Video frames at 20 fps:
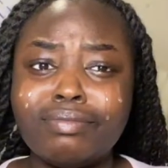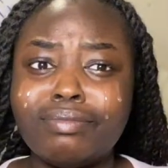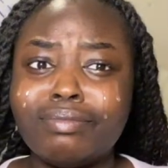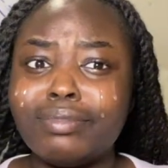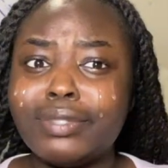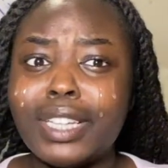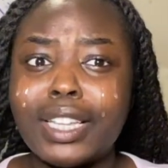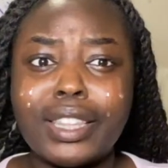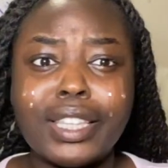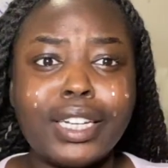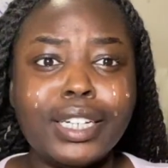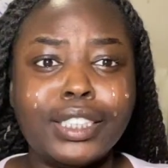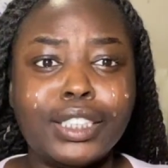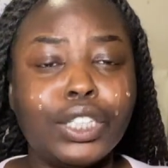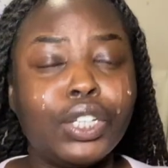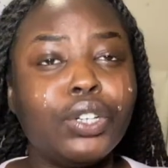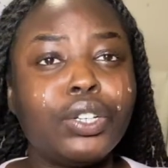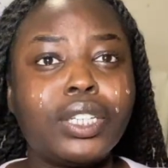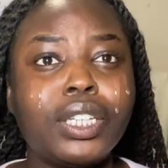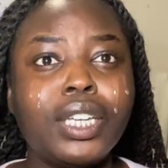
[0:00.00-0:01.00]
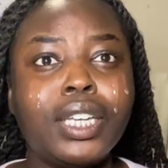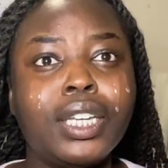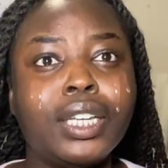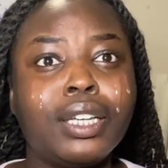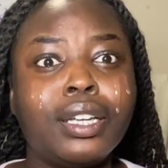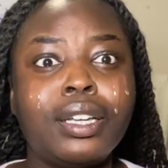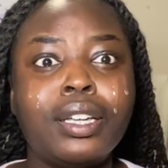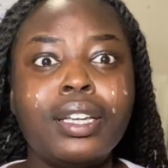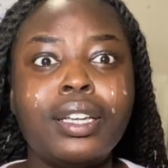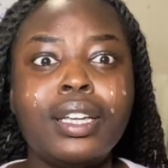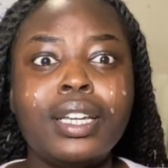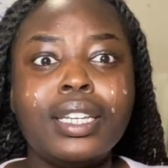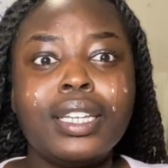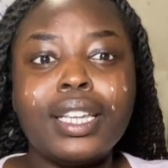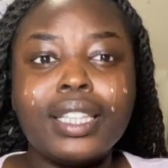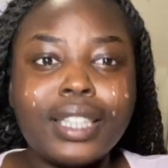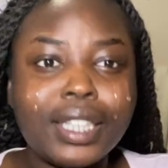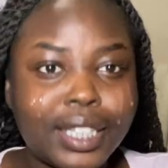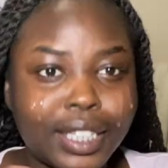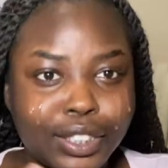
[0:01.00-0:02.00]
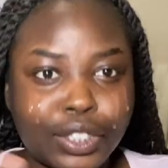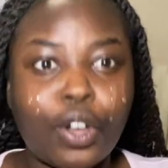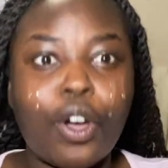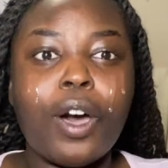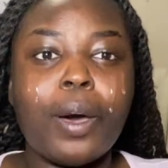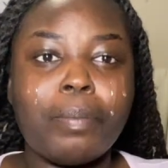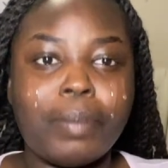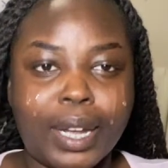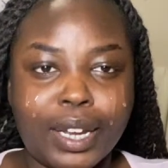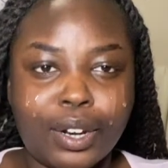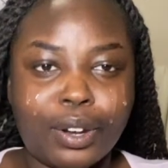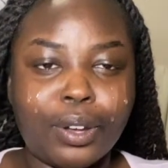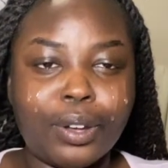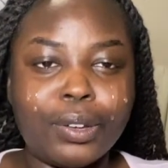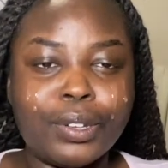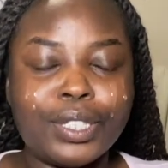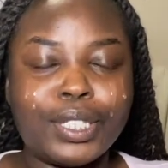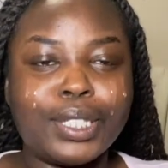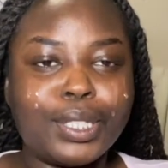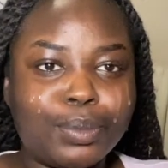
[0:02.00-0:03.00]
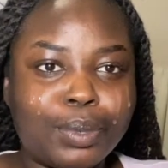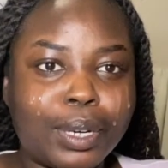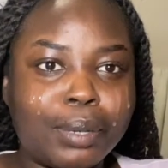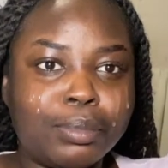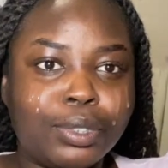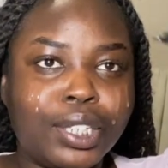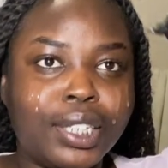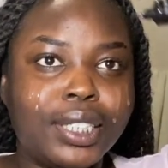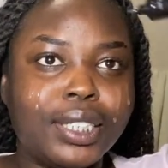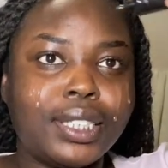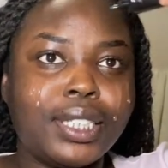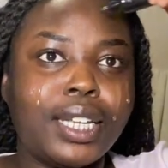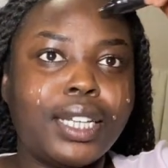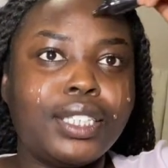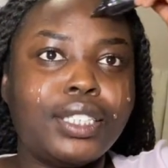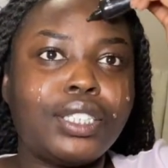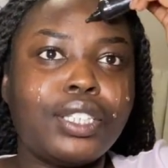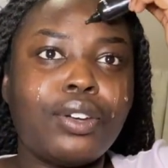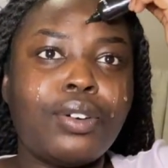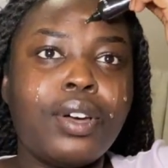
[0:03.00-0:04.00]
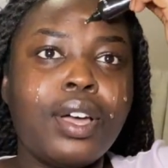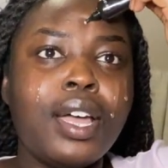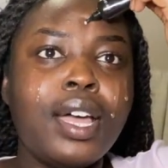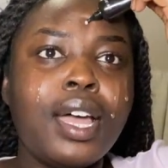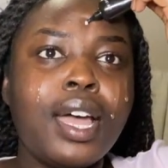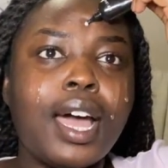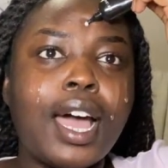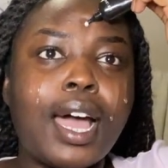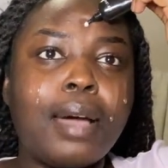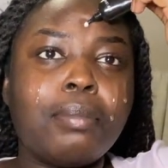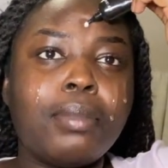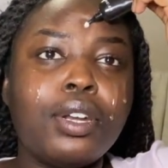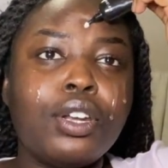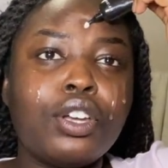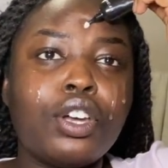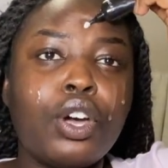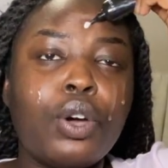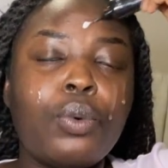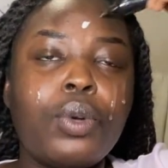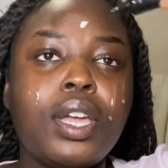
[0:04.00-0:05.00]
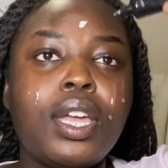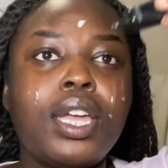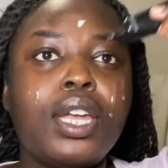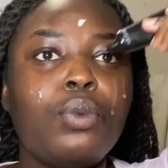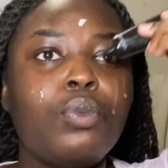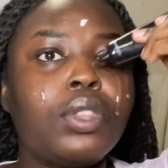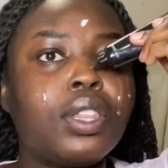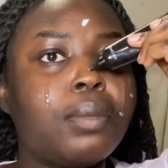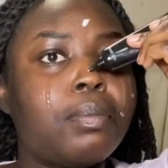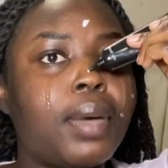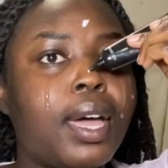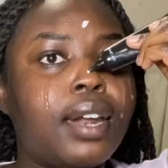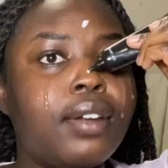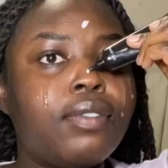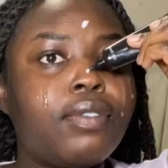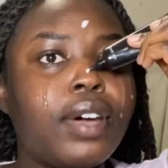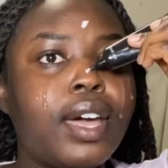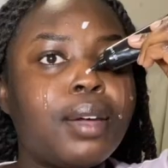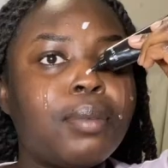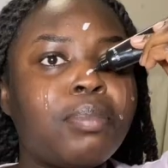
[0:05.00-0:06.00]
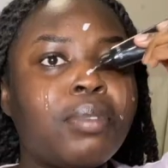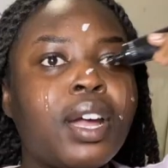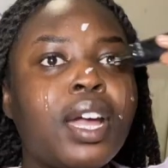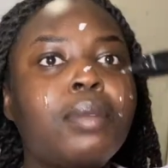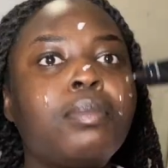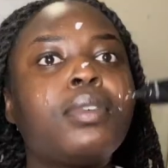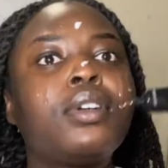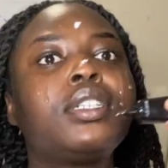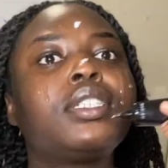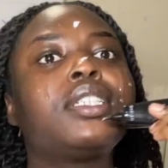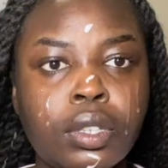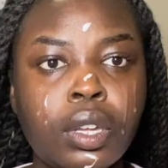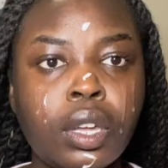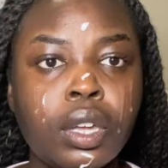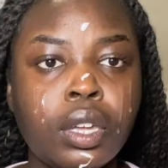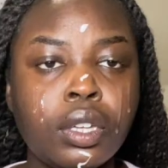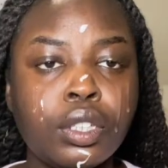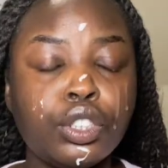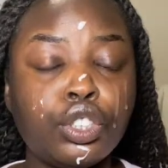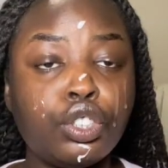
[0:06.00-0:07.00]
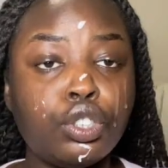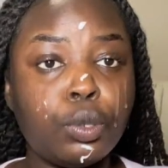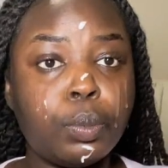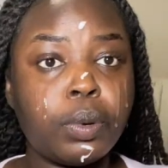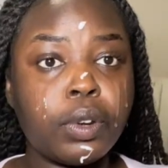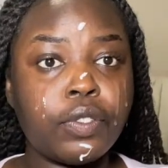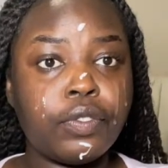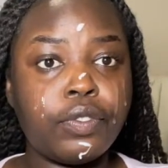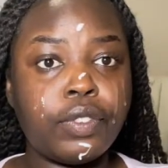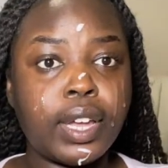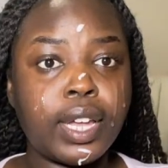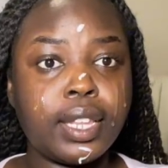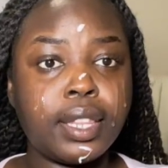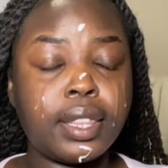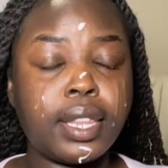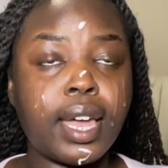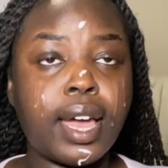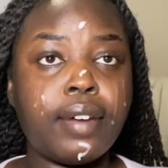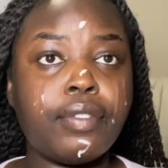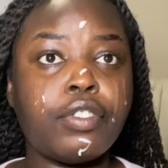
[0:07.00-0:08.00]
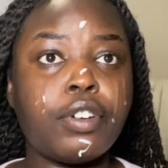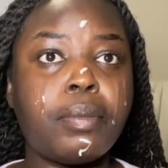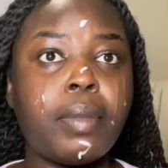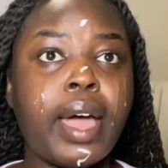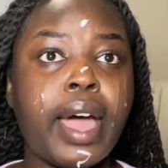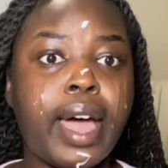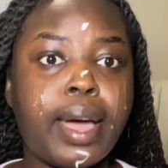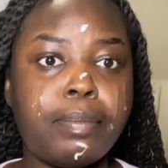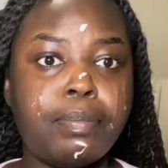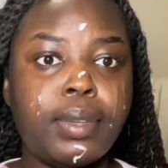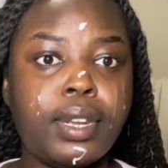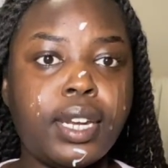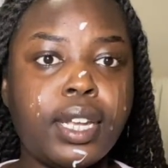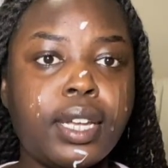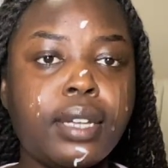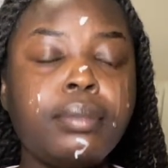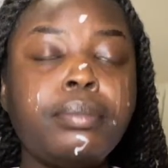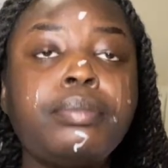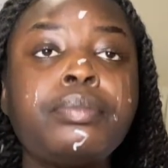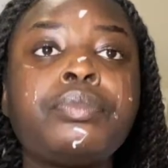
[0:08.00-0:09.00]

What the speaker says: nothing is on my nose, is what I'm trying to say. So I'm going to go in with a mattifying primer to prevent that from happening.